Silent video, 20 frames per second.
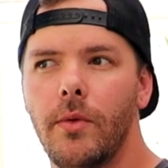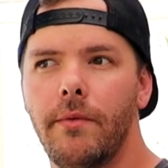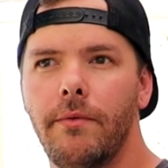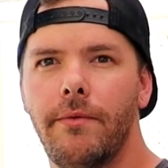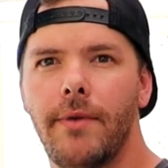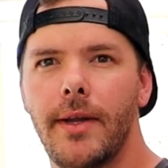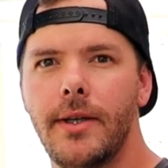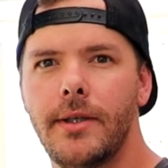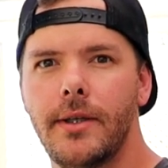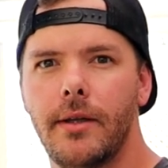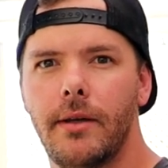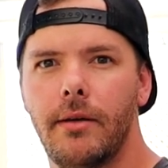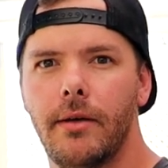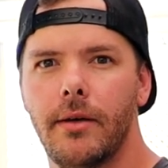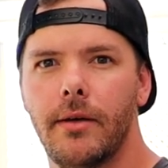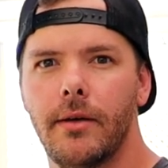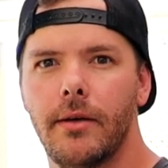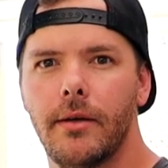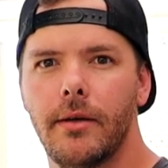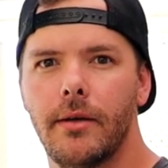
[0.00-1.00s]
invented
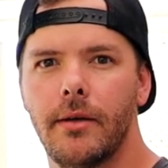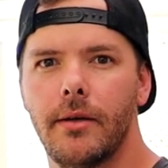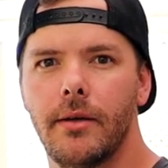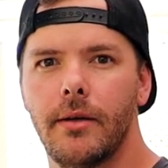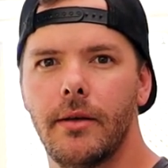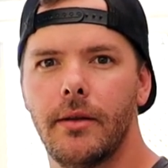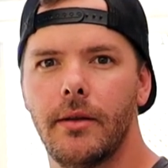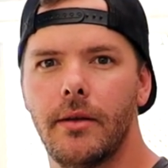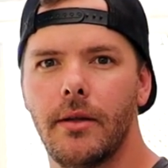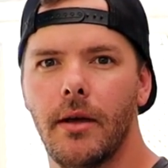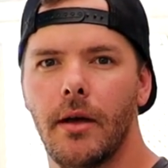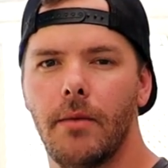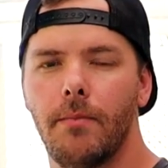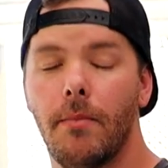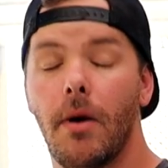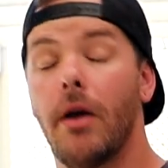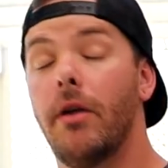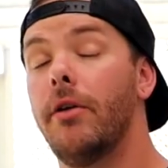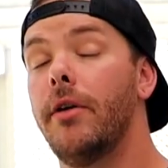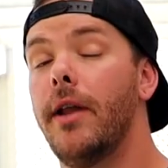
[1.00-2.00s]
the
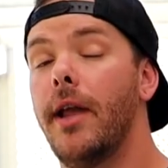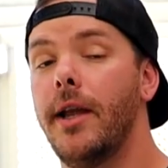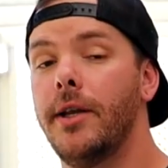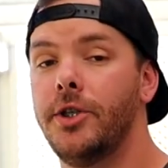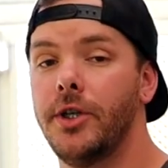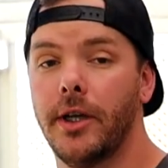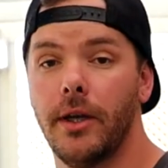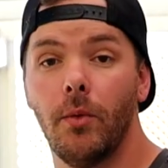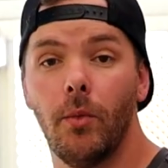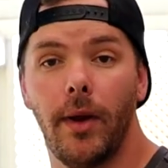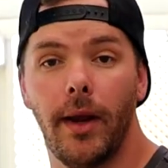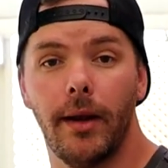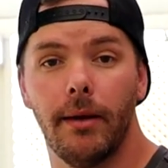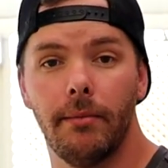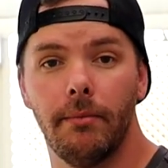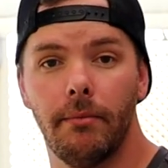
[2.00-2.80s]
modern day chicken wing.